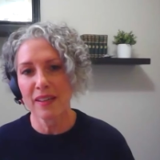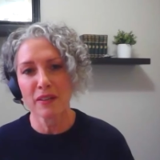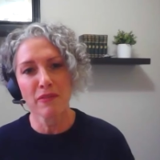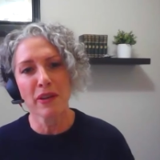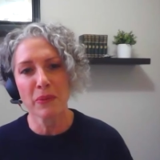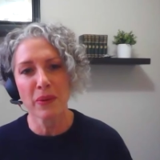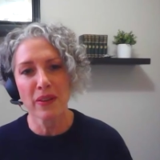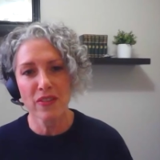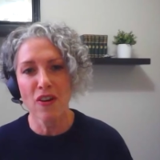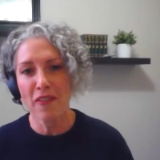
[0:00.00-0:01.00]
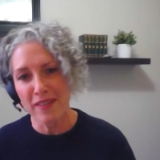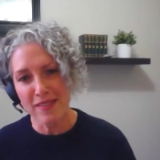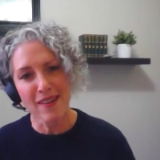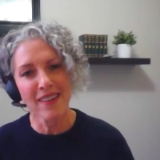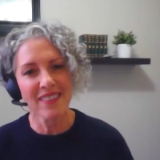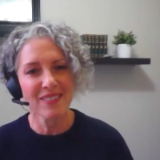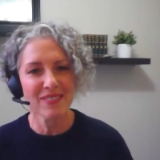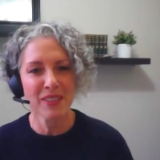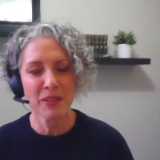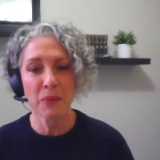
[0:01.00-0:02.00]
kind of run with on the side,
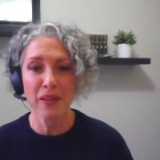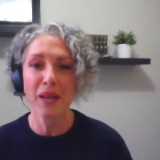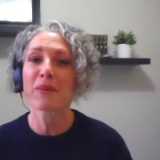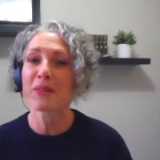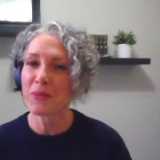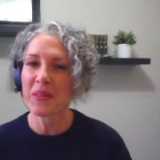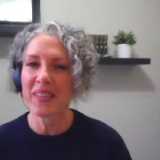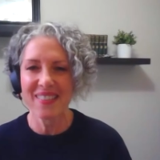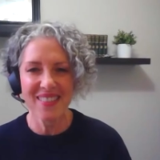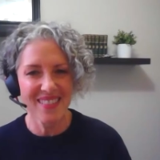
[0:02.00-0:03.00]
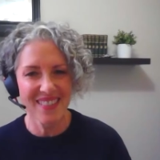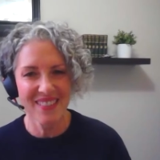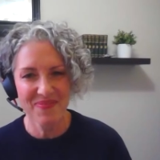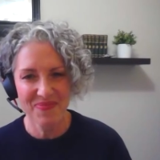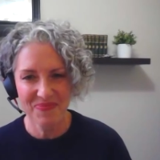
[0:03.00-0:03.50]
you know, when I'm not doing ATC.